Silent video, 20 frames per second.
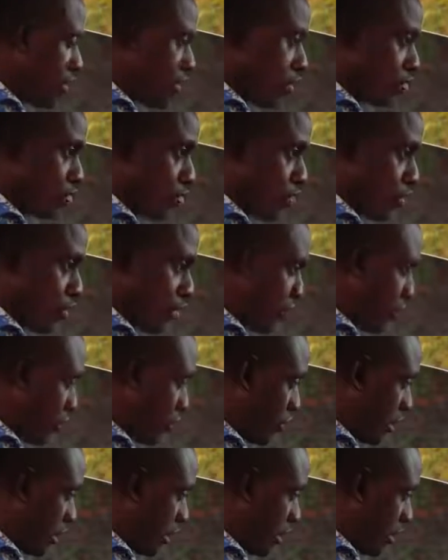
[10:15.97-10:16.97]
So if you
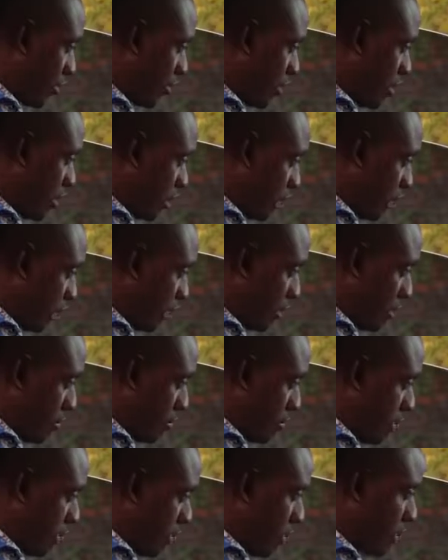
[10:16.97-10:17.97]
can click the
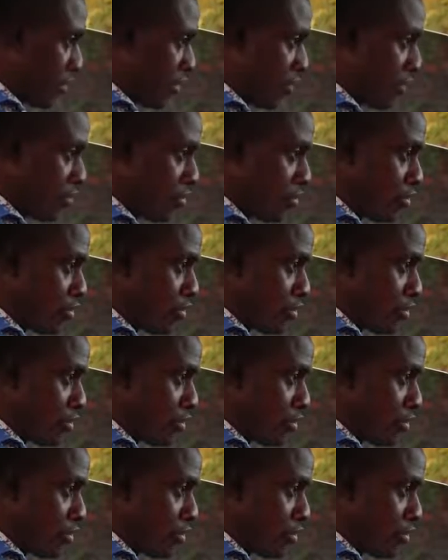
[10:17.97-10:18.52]
menu,